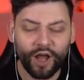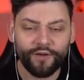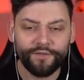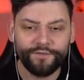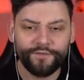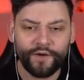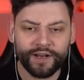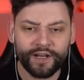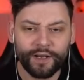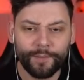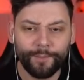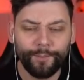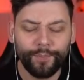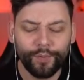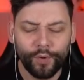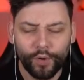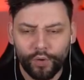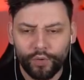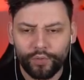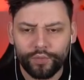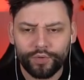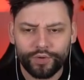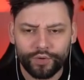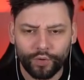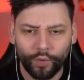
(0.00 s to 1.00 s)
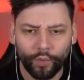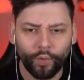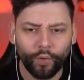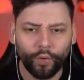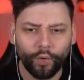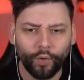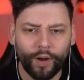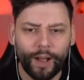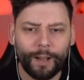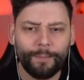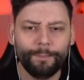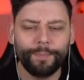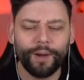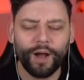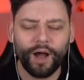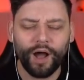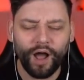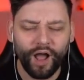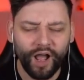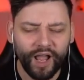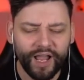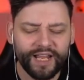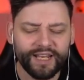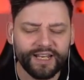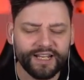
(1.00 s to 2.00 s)
to find a blue door, and
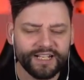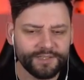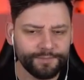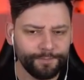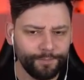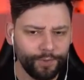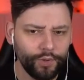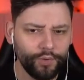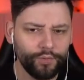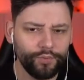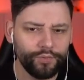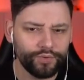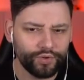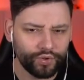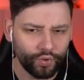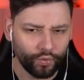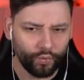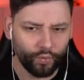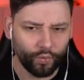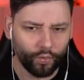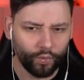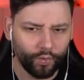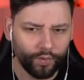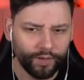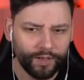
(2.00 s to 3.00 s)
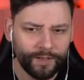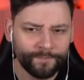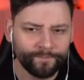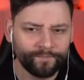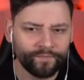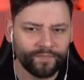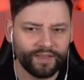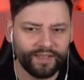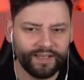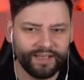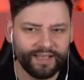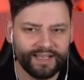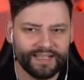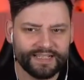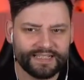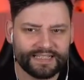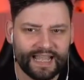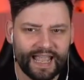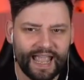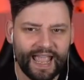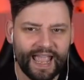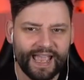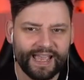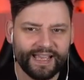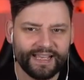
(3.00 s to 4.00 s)
behind this blue door is
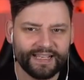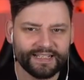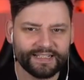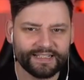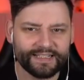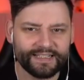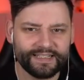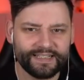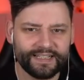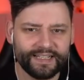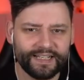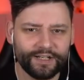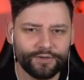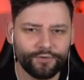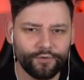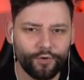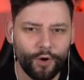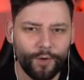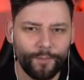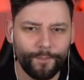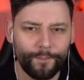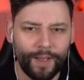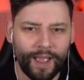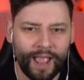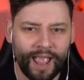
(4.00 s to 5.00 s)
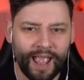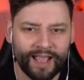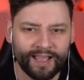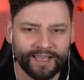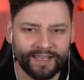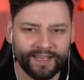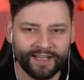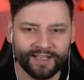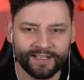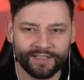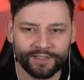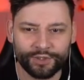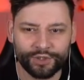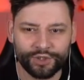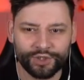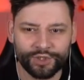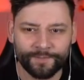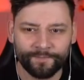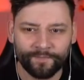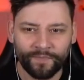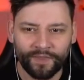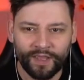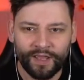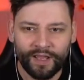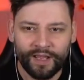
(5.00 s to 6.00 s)
a secret package.
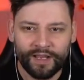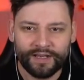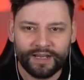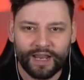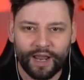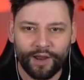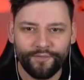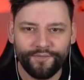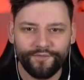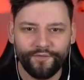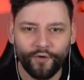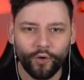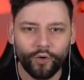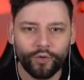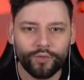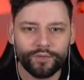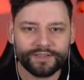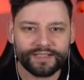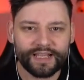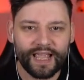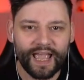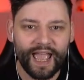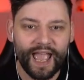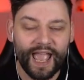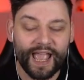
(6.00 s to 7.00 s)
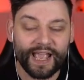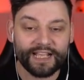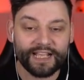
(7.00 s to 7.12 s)
Now, Falls air